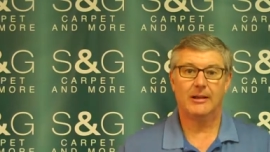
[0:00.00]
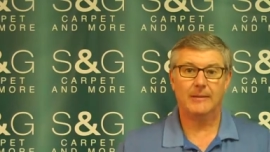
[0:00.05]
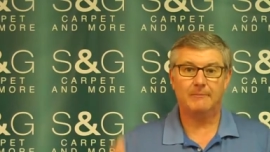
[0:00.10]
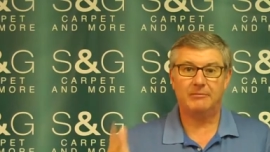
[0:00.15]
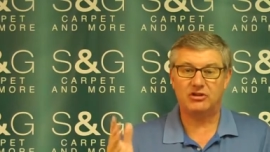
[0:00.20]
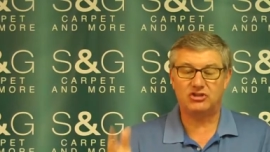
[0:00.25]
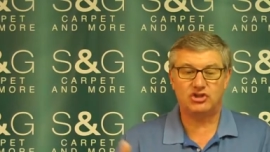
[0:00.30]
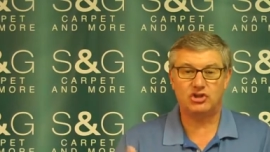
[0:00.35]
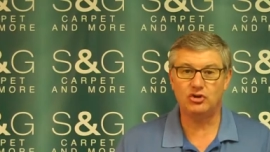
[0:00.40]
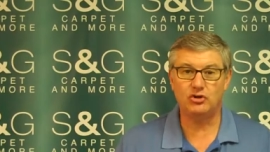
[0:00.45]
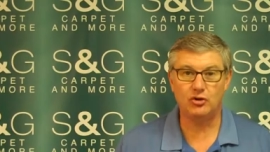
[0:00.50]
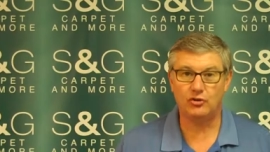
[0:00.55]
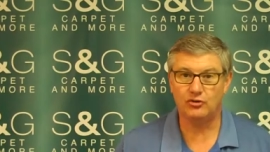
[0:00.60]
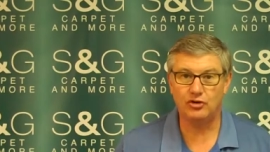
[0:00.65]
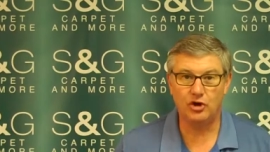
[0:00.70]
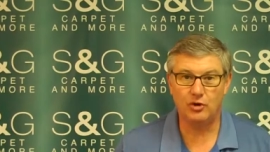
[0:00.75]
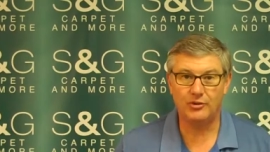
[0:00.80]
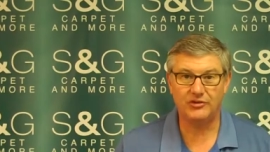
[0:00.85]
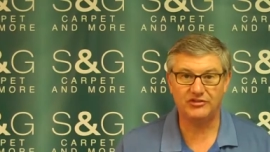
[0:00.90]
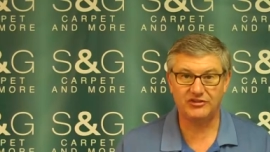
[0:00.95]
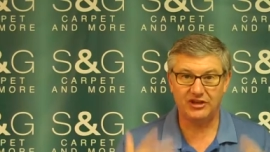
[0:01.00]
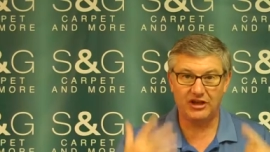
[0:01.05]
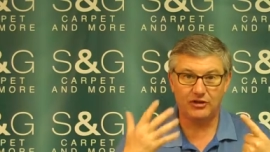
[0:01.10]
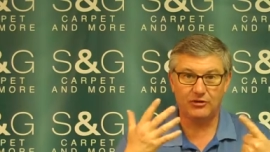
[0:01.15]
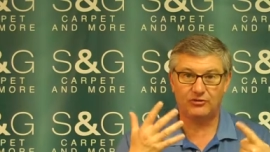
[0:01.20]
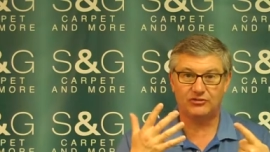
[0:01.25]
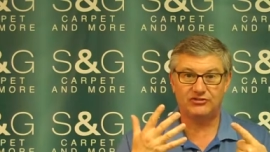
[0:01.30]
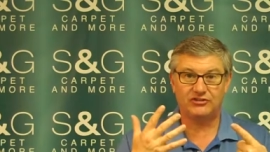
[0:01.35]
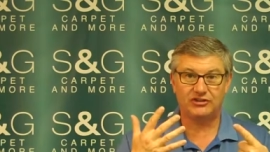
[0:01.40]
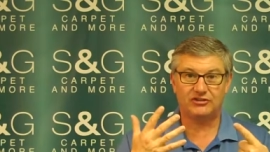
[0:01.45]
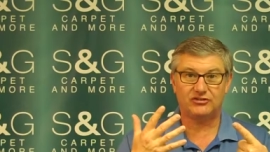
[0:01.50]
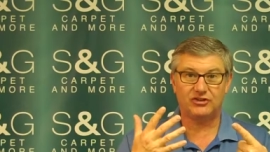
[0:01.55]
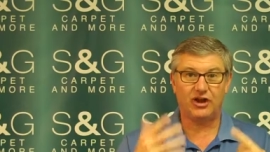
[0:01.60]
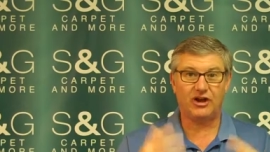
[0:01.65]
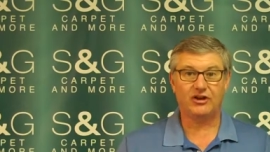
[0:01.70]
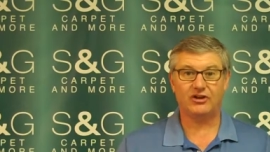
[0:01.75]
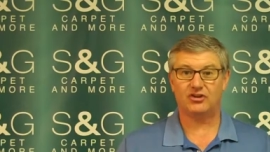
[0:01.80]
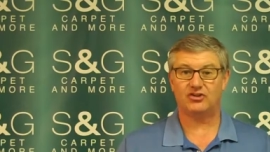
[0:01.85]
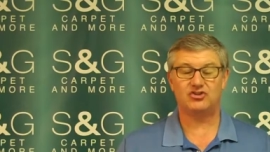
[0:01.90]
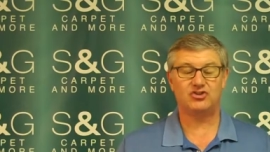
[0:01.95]
But you don't know what the other 6
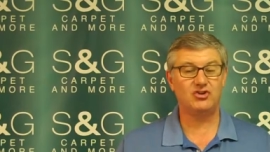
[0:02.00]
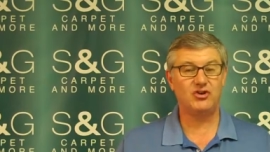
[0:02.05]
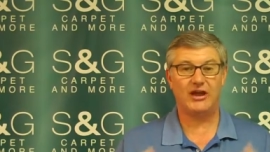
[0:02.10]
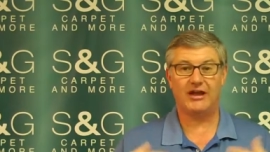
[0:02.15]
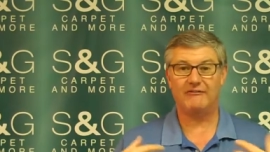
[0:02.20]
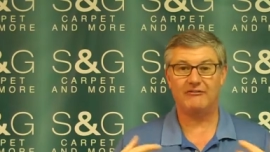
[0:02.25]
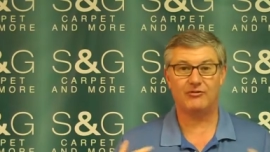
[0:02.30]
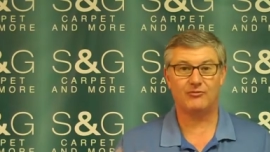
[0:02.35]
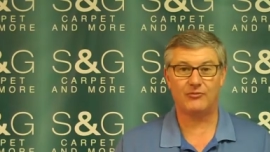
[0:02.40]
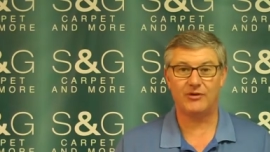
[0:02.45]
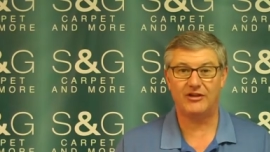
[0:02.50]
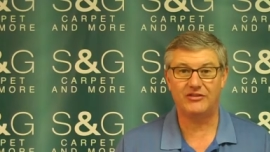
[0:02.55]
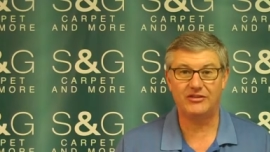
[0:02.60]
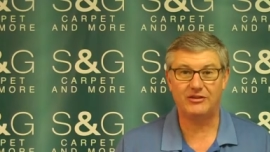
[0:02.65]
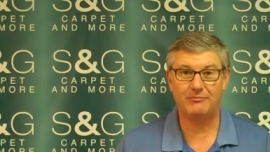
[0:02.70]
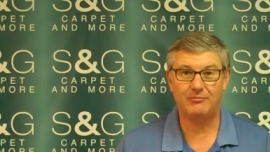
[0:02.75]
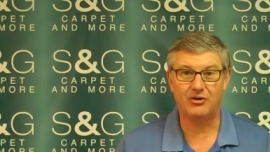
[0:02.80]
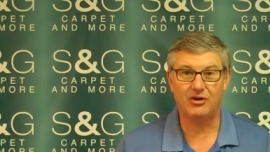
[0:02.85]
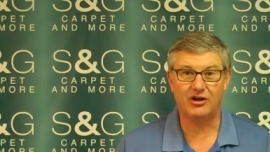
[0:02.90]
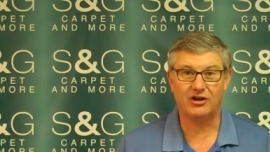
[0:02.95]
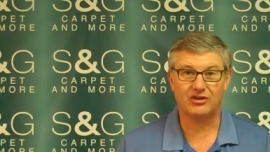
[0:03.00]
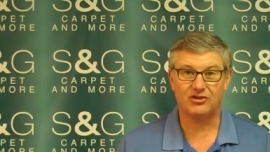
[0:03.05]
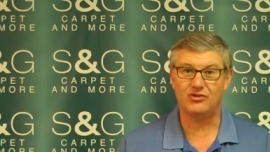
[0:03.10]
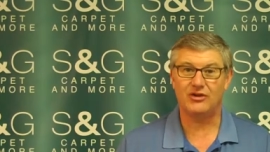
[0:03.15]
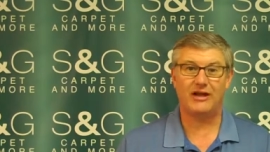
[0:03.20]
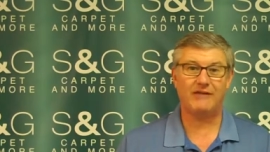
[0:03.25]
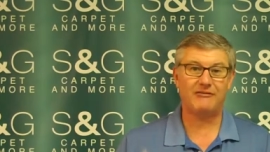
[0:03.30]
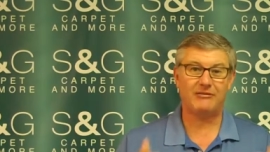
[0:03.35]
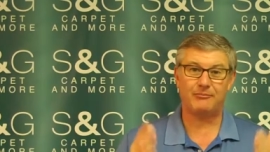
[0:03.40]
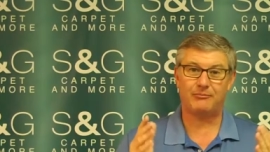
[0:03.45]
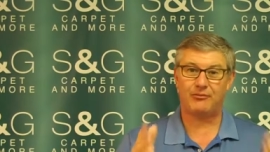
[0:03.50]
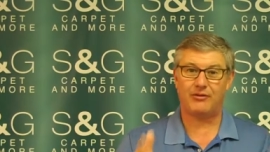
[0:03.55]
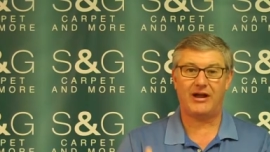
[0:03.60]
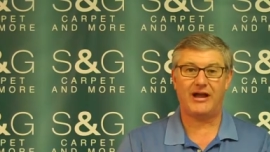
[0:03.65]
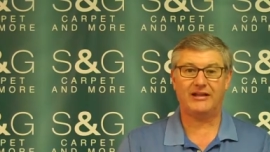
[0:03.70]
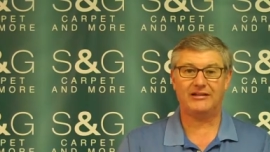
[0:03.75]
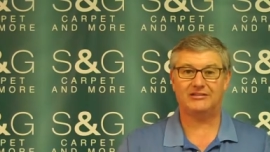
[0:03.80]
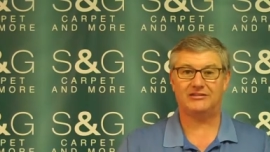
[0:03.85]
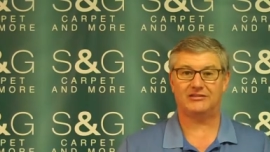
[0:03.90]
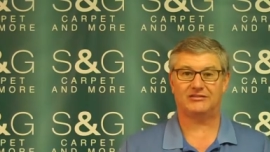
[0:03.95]
are because you haven't read the book. You haven't
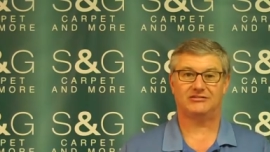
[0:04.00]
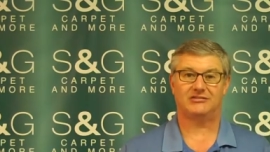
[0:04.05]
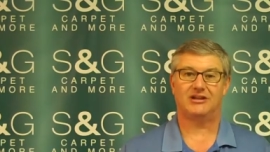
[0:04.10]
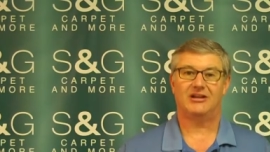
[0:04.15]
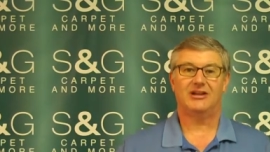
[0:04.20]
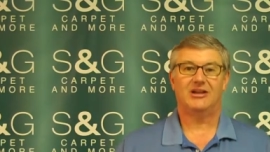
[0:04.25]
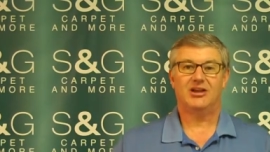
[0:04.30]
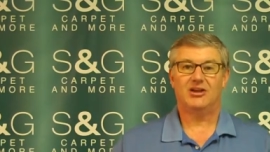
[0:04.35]
practiced.